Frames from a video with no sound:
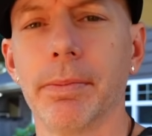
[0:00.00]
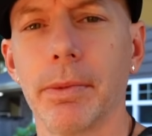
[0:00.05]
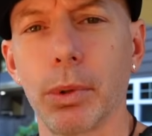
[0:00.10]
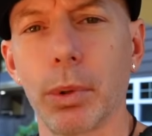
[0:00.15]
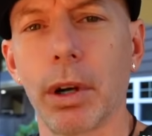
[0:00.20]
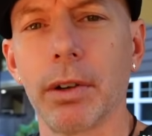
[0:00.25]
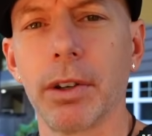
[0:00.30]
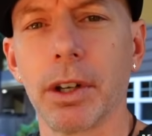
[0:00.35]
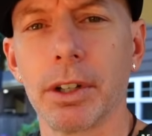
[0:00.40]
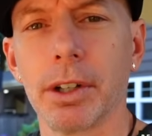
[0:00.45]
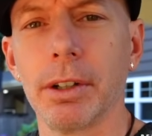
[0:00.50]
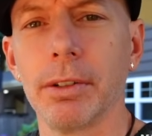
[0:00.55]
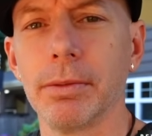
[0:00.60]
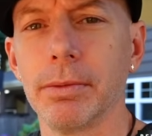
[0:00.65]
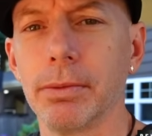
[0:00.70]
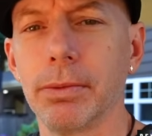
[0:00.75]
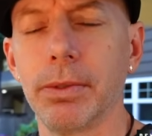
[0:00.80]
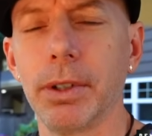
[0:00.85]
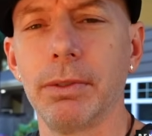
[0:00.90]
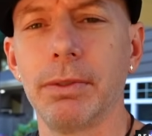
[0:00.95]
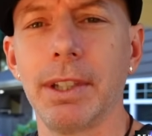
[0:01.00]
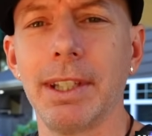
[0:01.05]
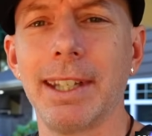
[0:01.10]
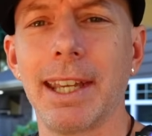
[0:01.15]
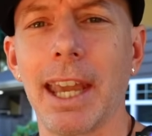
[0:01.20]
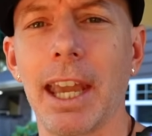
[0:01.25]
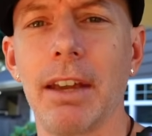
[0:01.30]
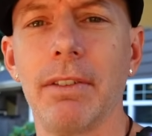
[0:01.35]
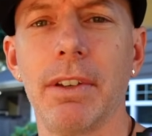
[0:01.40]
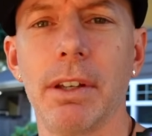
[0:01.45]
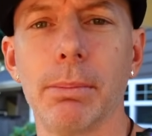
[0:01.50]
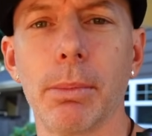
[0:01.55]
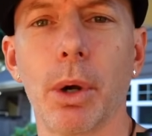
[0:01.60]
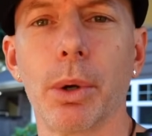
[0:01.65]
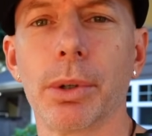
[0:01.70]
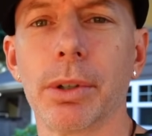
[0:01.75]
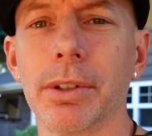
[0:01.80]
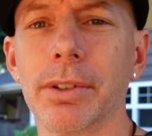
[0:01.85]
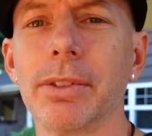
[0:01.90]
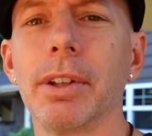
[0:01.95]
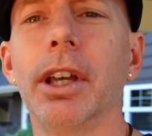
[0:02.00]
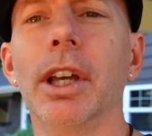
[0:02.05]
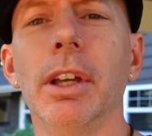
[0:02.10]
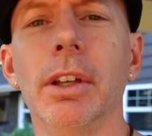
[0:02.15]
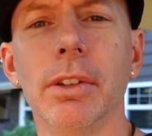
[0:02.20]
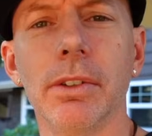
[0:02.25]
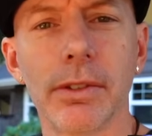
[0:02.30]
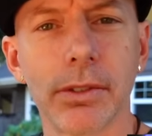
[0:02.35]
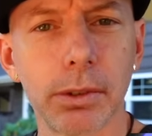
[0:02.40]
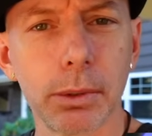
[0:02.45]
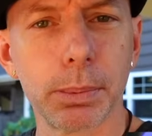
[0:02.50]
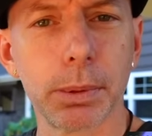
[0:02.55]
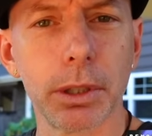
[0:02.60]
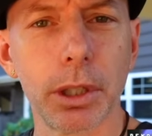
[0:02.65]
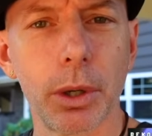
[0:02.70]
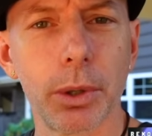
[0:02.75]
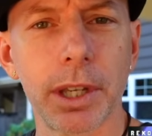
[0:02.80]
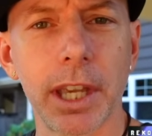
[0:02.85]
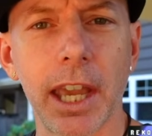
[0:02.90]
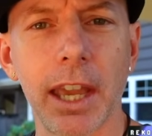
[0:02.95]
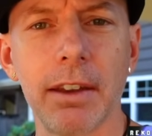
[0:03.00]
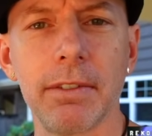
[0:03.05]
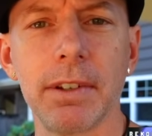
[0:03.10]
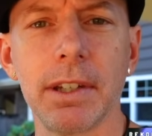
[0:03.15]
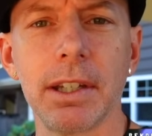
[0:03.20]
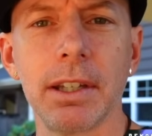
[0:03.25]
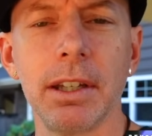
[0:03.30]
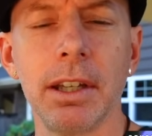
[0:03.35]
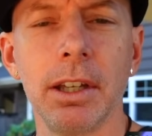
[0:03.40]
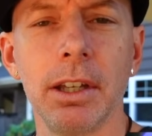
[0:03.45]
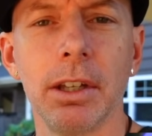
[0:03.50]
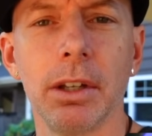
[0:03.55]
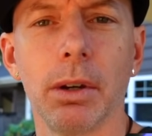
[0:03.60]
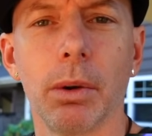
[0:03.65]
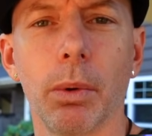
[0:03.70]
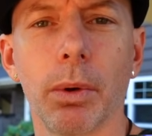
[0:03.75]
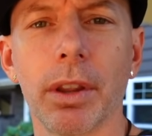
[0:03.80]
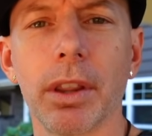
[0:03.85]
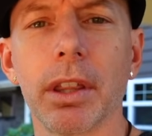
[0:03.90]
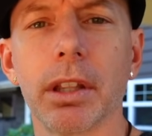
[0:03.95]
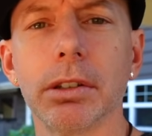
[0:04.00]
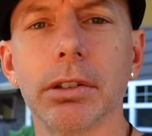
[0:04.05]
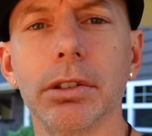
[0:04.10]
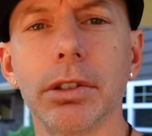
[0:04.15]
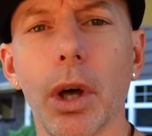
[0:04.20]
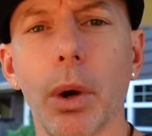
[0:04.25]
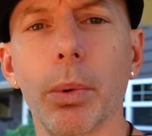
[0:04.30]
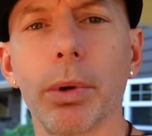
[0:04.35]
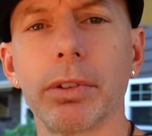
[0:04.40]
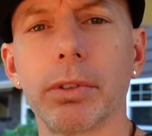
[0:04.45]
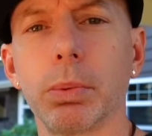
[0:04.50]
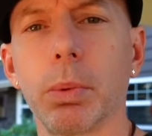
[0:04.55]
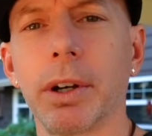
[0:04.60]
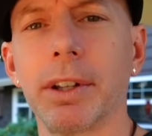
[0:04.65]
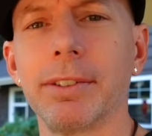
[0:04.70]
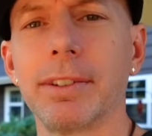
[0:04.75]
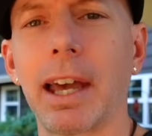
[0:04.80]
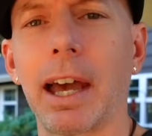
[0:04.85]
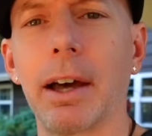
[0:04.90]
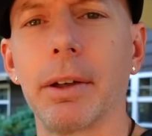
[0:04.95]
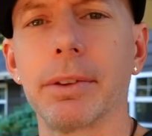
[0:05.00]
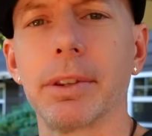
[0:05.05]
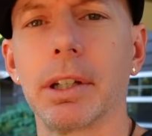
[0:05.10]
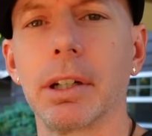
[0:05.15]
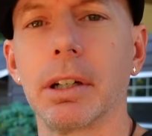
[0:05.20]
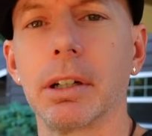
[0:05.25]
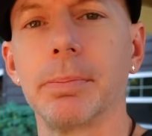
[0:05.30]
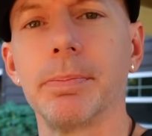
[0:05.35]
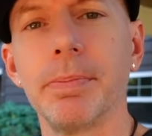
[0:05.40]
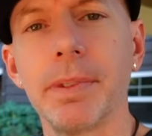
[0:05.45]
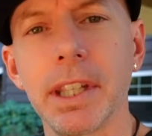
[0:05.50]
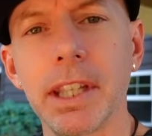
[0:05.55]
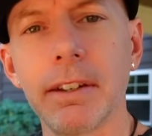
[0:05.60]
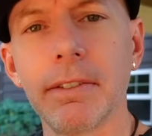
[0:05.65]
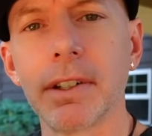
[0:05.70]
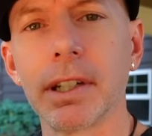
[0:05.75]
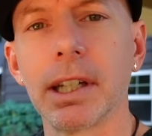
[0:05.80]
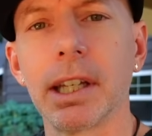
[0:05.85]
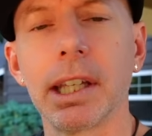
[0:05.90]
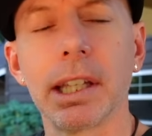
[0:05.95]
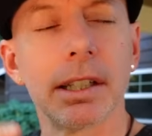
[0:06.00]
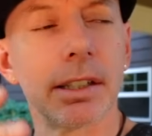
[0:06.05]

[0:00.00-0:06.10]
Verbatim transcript: 1250 kV motors, super low kV, one of the lowest ones out there, even